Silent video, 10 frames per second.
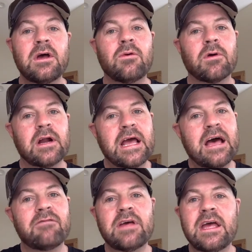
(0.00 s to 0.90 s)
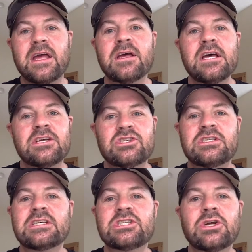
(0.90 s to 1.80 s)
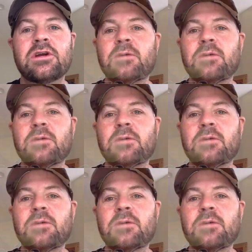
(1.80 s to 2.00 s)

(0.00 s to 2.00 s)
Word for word: we're going to have a 6:30